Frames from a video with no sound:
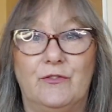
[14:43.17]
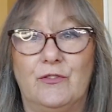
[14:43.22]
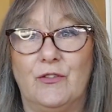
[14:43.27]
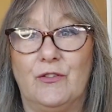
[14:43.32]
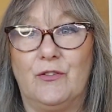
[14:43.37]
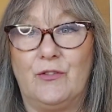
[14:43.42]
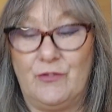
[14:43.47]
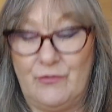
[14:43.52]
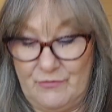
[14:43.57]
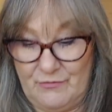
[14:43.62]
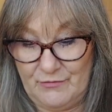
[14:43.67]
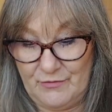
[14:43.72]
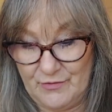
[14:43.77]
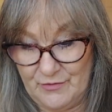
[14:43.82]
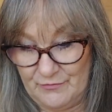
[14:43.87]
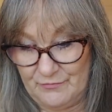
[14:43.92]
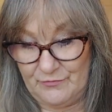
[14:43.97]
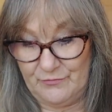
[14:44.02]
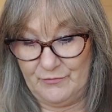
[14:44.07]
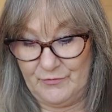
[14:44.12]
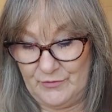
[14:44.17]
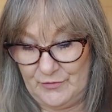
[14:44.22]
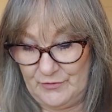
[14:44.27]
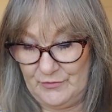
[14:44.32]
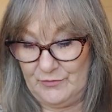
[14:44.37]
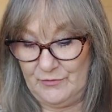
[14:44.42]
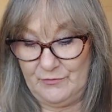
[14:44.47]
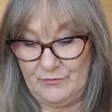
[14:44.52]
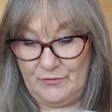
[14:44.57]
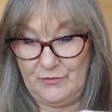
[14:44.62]
just
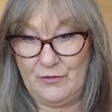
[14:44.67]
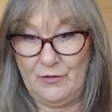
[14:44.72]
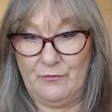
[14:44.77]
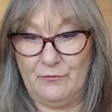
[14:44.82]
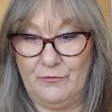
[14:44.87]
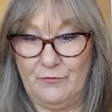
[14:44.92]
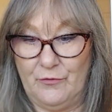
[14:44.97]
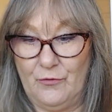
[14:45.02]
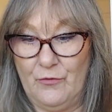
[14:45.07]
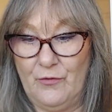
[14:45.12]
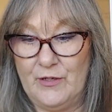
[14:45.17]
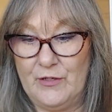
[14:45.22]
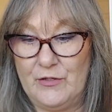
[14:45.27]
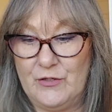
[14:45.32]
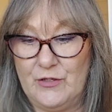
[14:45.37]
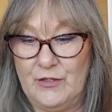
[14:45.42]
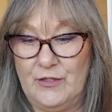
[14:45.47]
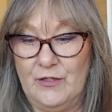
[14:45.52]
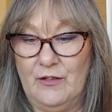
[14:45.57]
gone for it, shouldn't